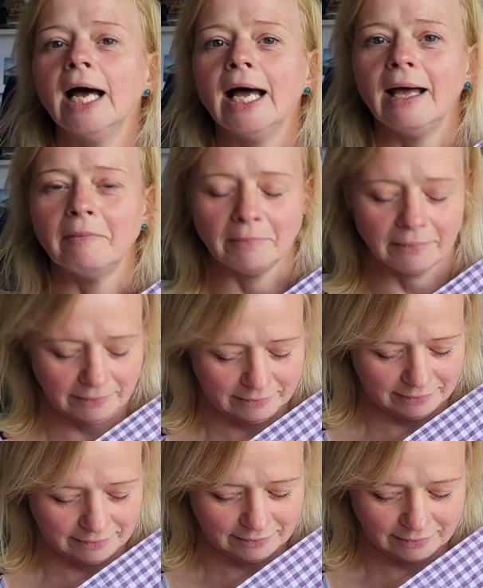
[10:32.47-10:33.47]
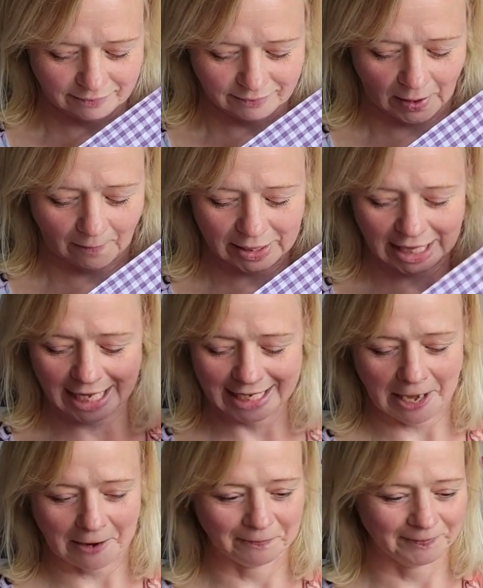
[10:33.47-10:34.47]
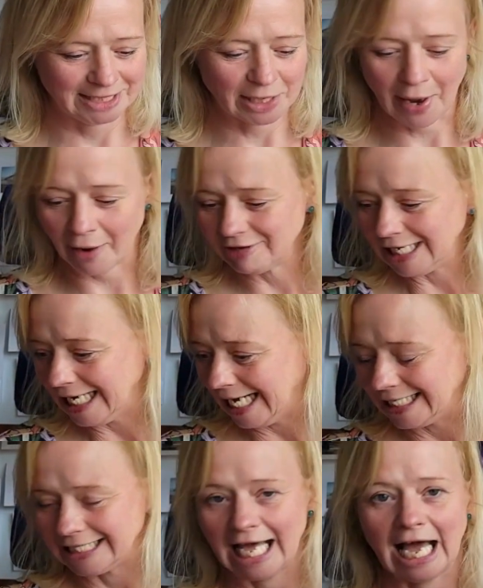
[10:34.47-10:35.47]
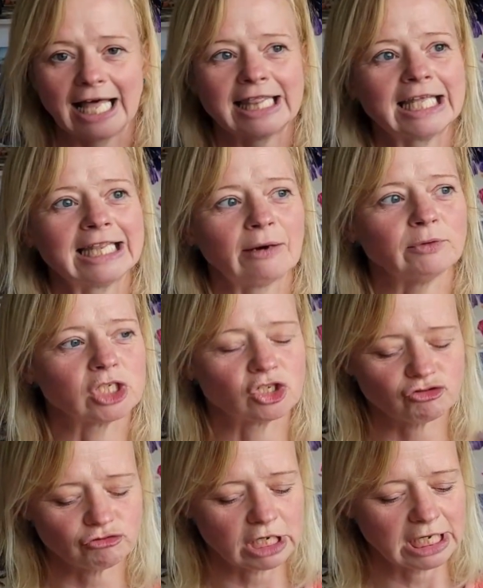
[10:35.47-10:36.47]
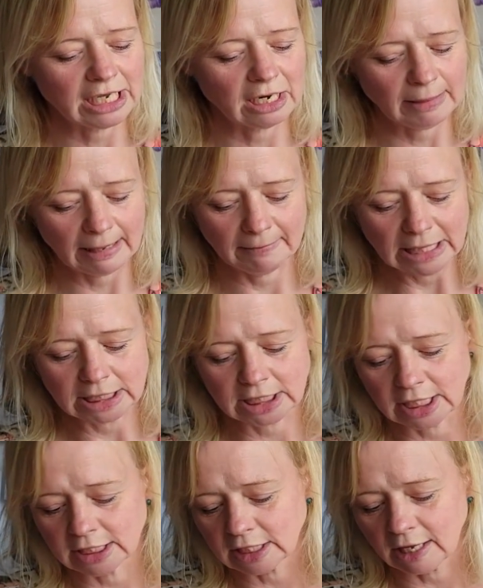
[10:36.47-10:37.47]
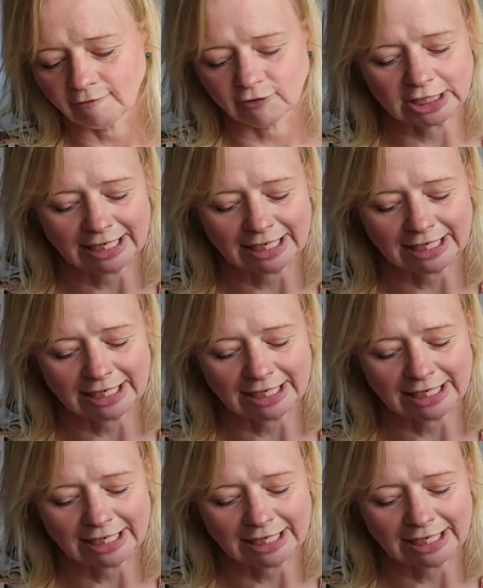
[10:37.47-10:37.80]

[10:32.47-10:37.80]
But there you go. So I really like that. I think that was 3 and a bit meters for